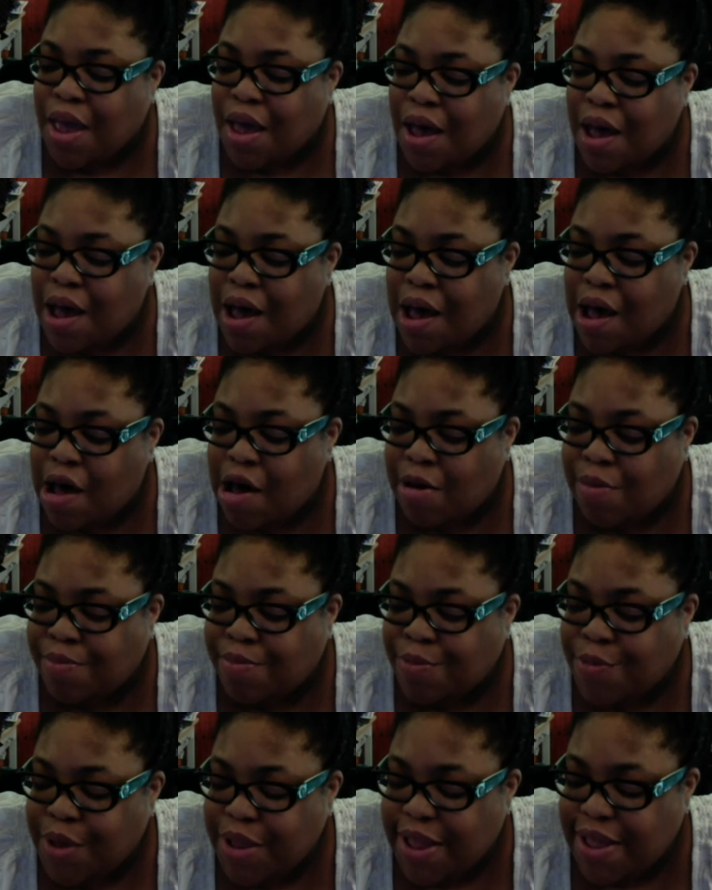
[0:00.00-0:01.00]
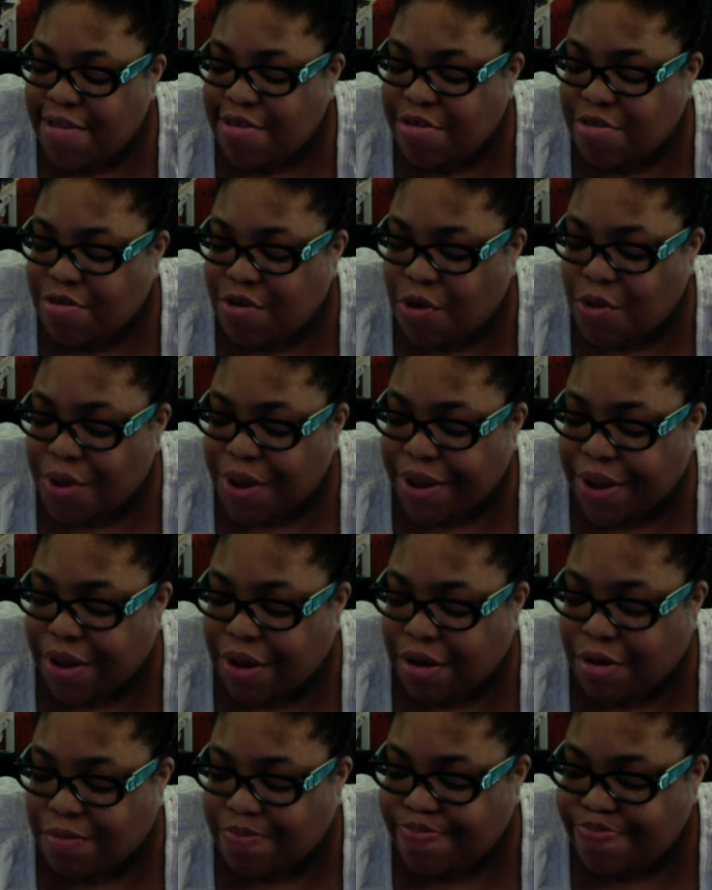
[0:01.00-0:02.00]
What else is going
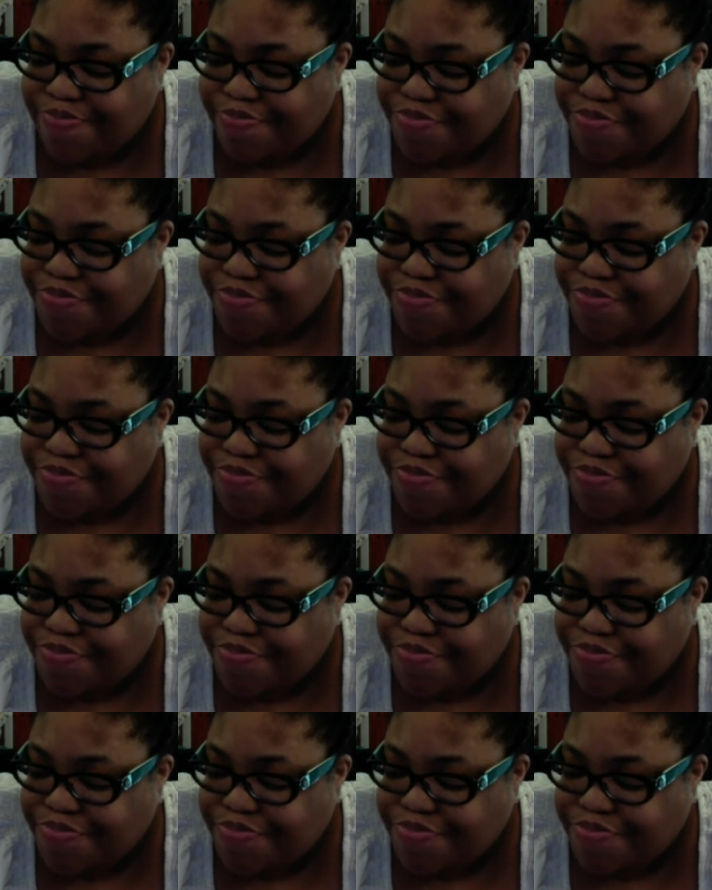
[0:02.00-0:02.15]
on?